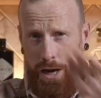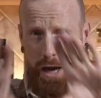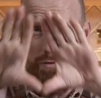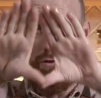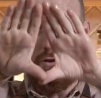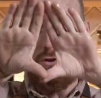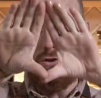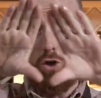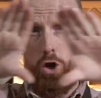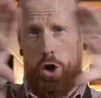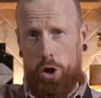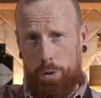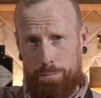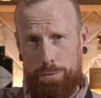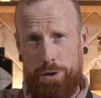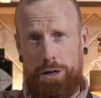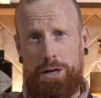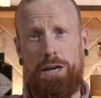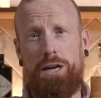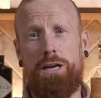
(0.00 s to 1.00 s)
and the top
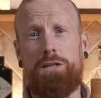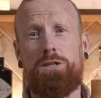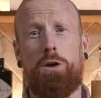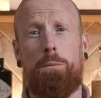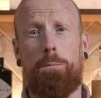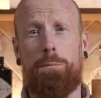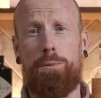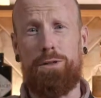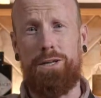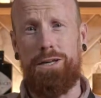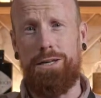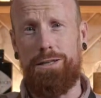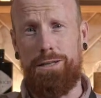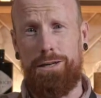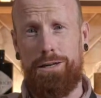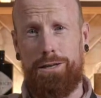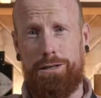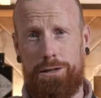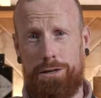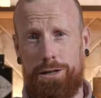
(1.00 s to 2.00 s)
bit is
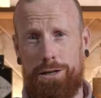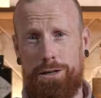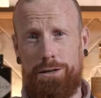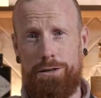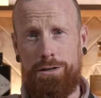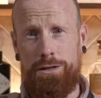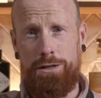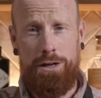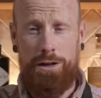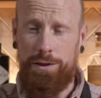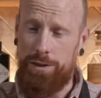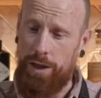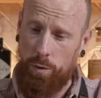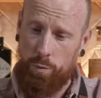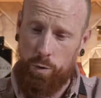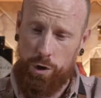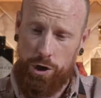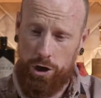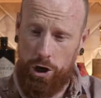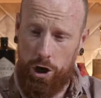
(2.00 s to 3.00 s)
completely clear.
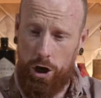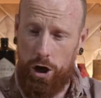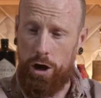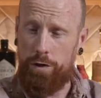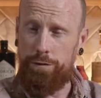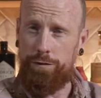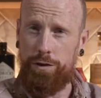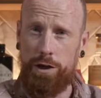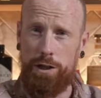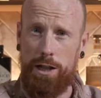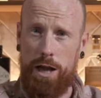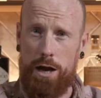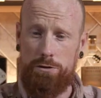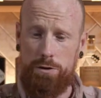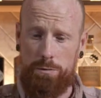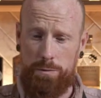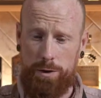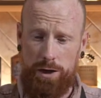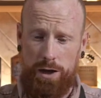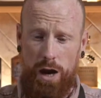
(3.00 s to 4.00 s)
Then we cut off the
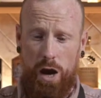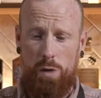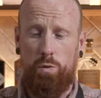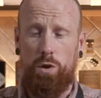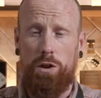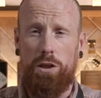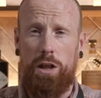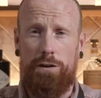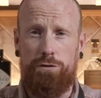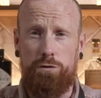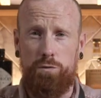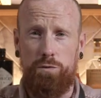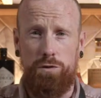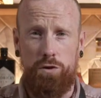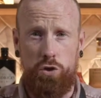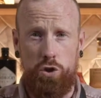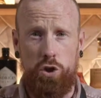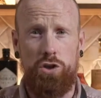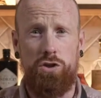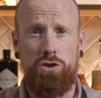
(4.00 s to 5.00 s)
cloudy bit and we're left
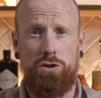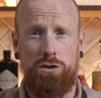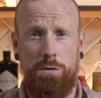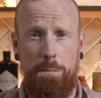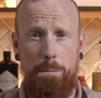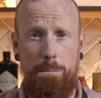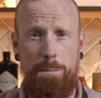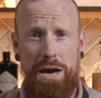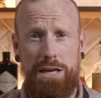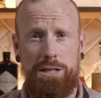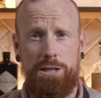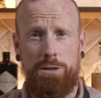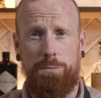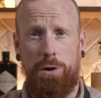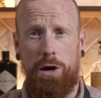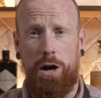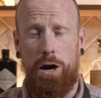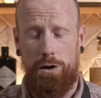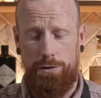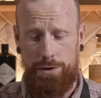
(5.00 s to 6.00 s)
with just the best
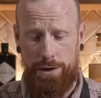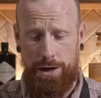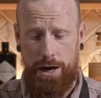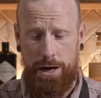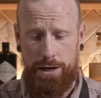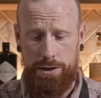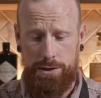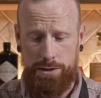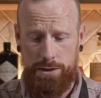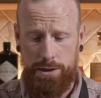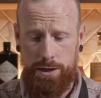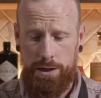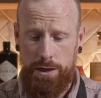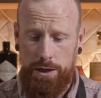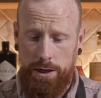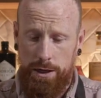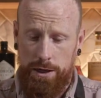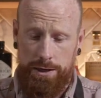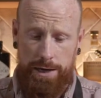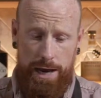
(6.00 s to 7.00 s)
part of the ice.
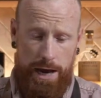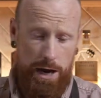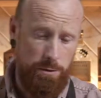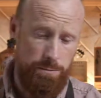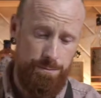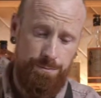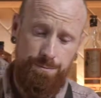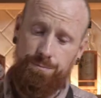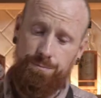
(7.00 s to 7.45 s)
Now,